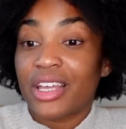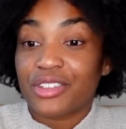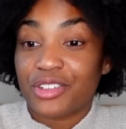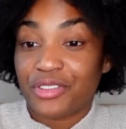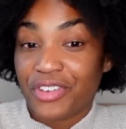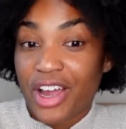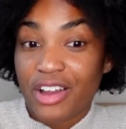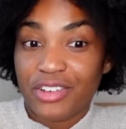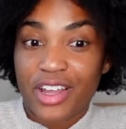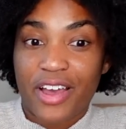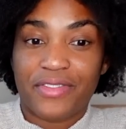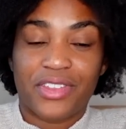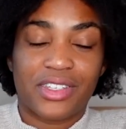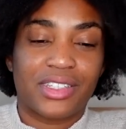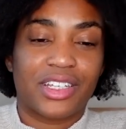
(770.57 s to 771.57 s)
To round
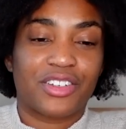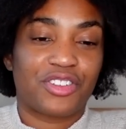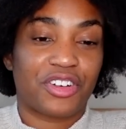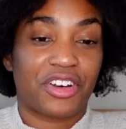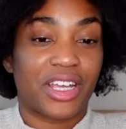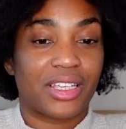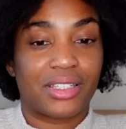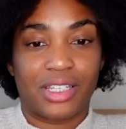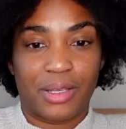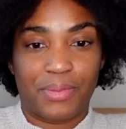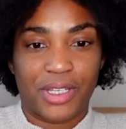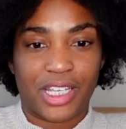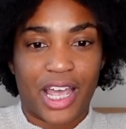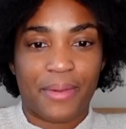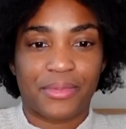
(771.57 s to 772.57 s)
off this luxurious
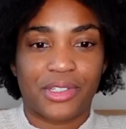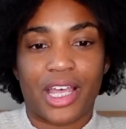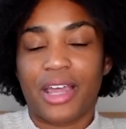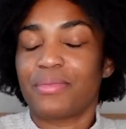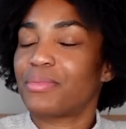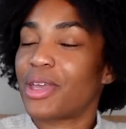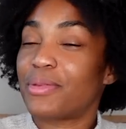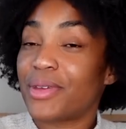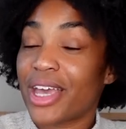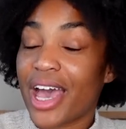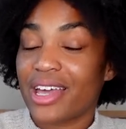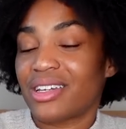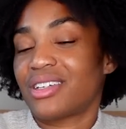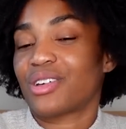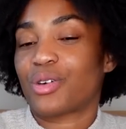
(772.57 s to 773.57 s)
sleepy time set, maybe
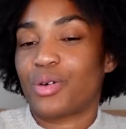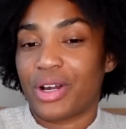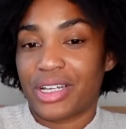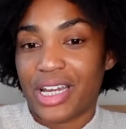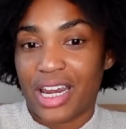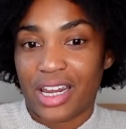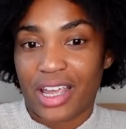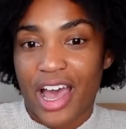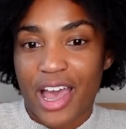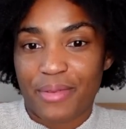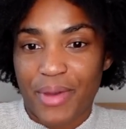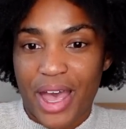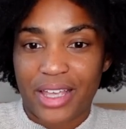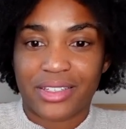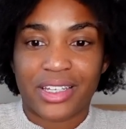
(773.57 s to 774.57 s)
add in a coordinating eye
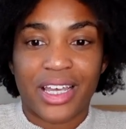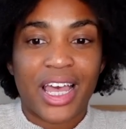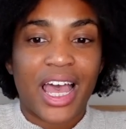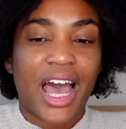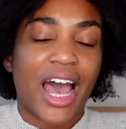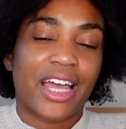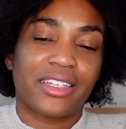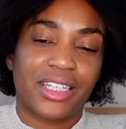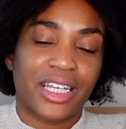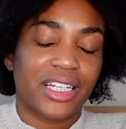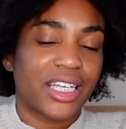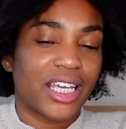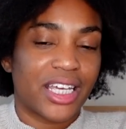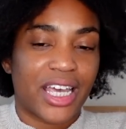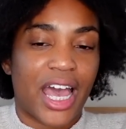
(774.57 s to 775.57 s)
mask.
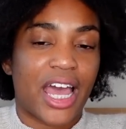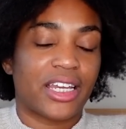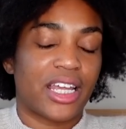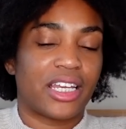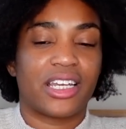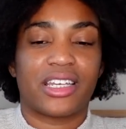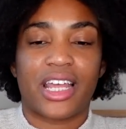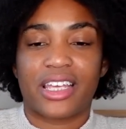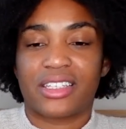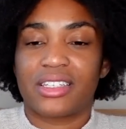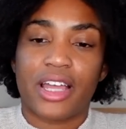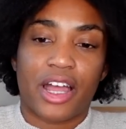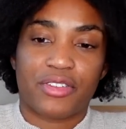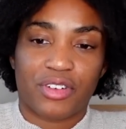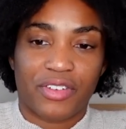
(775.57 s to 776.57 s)
Ideally again in a nice
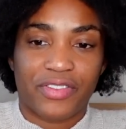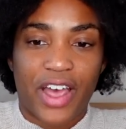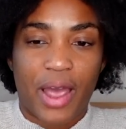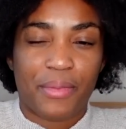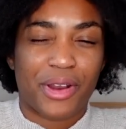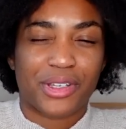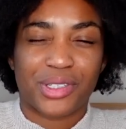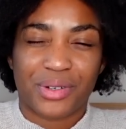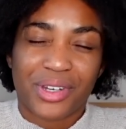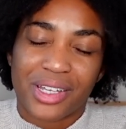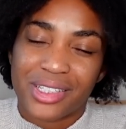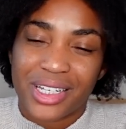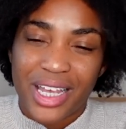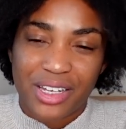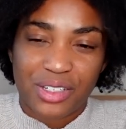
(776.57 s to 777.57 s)
natural fabric so it
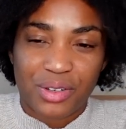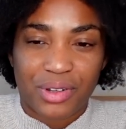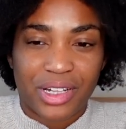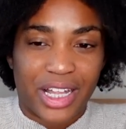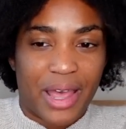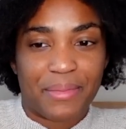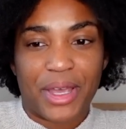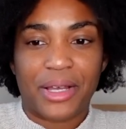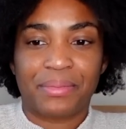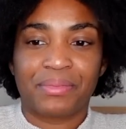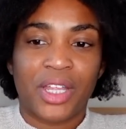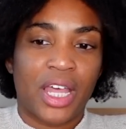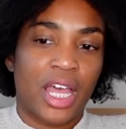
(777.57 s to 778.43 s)
doesn't get too clammy.